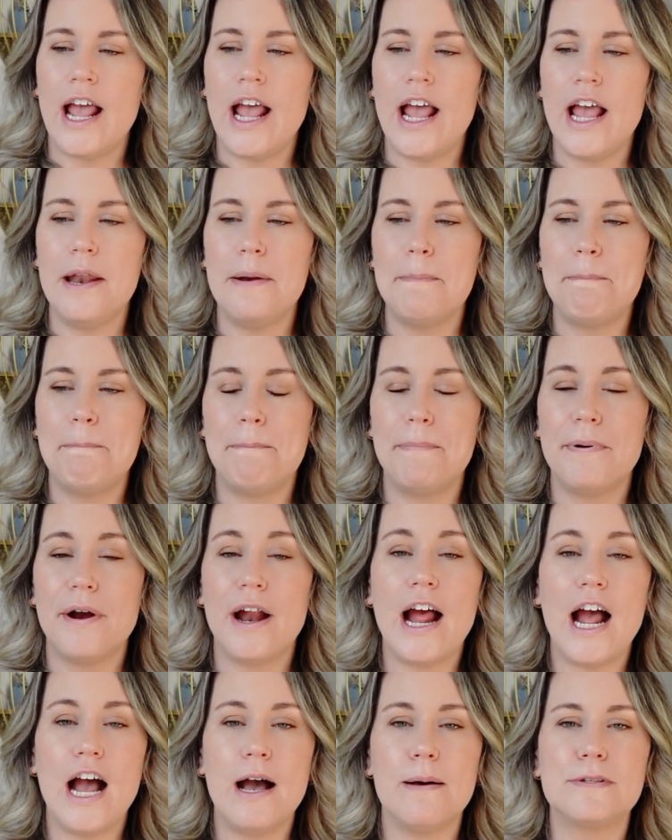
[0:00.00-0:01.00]
And
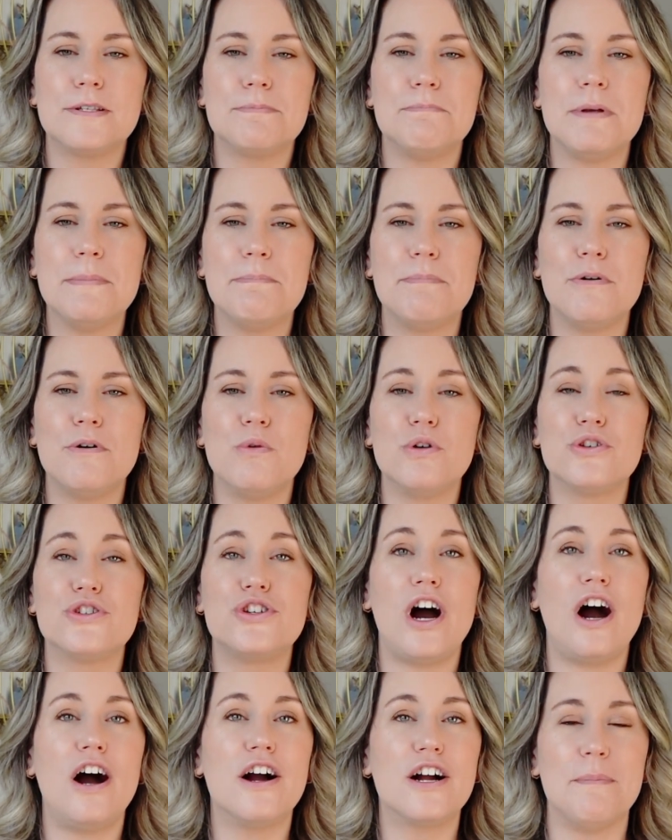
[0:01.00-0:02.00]
perhaps people will
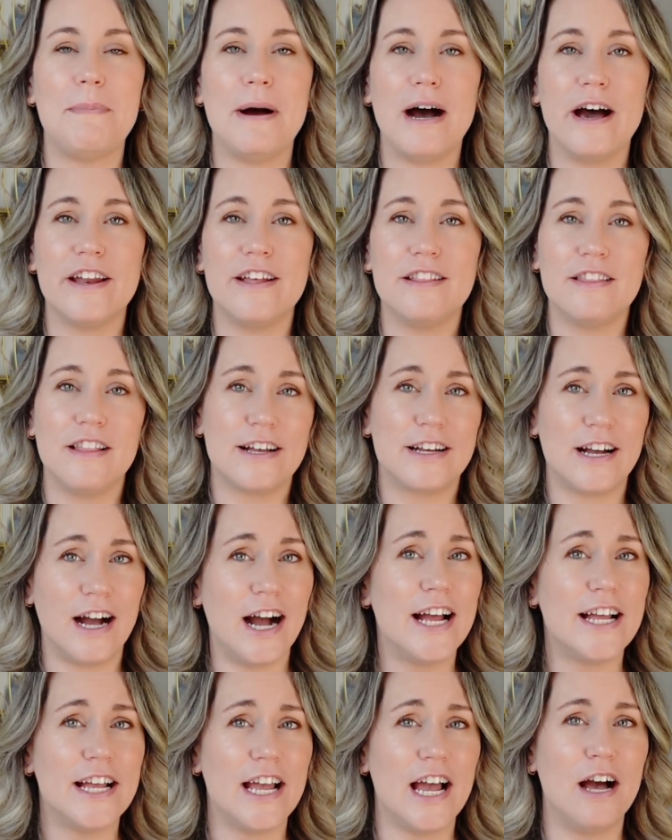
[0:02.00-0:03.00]
talk about it like
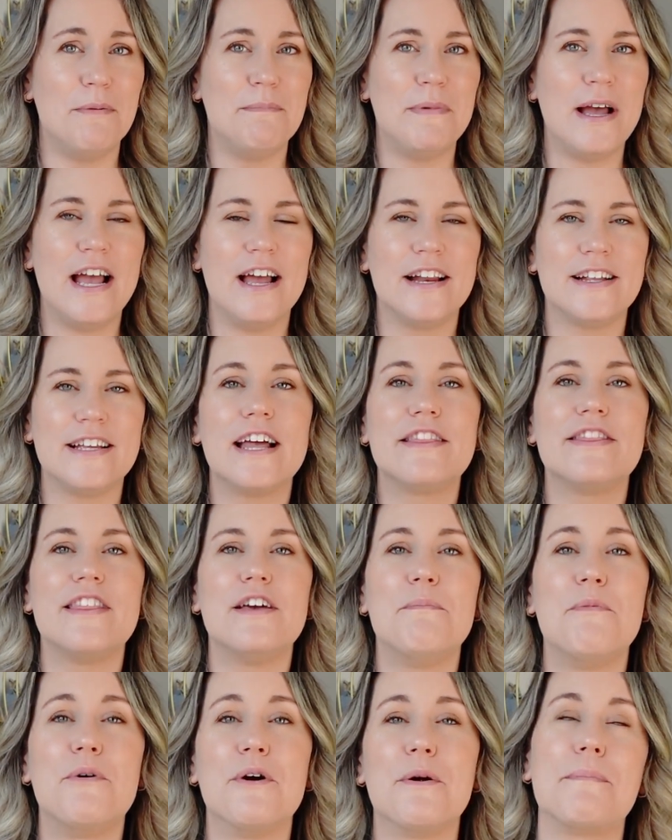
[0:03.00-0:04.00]
I am and get
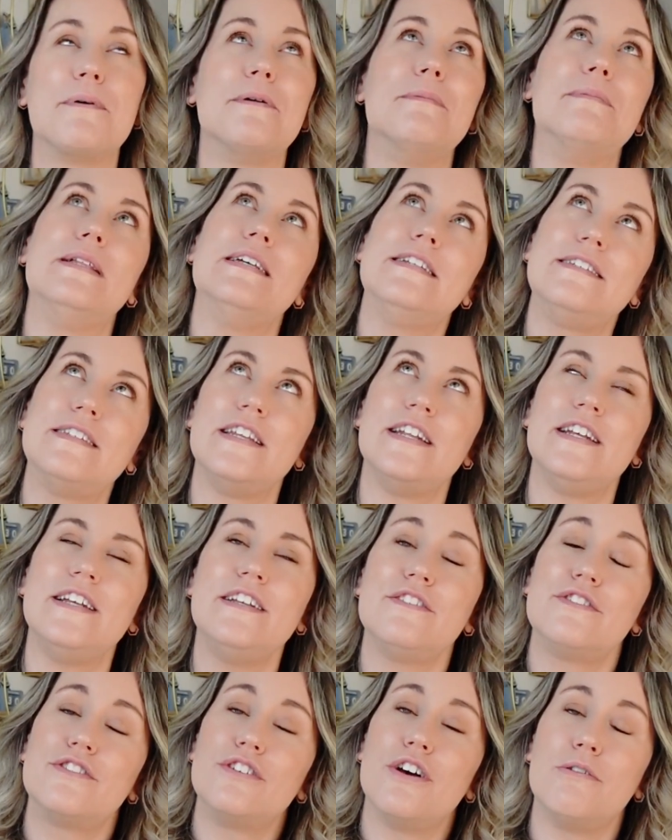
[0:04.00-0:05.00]
them more
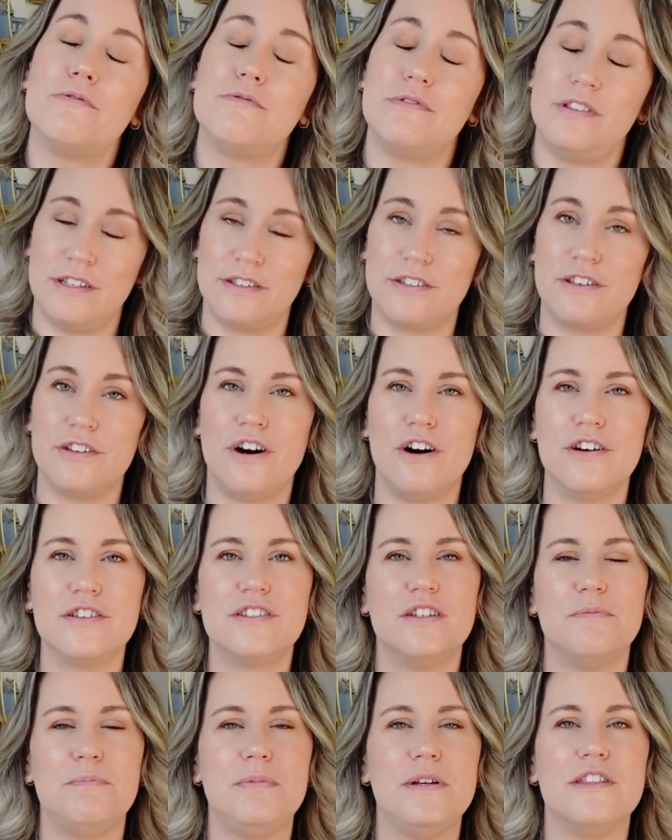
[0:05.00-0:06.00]
publicity. So this could
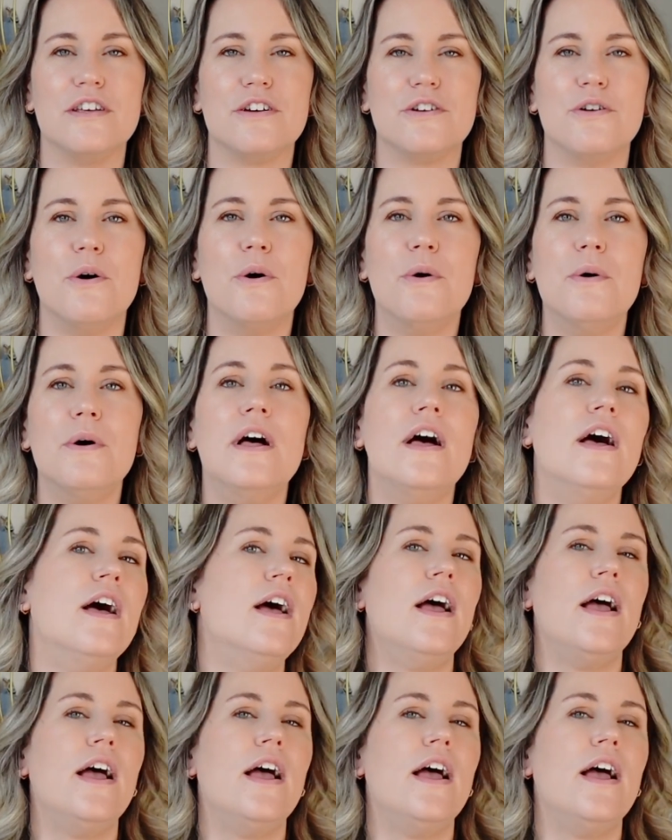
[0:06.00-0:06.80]
also be the goal.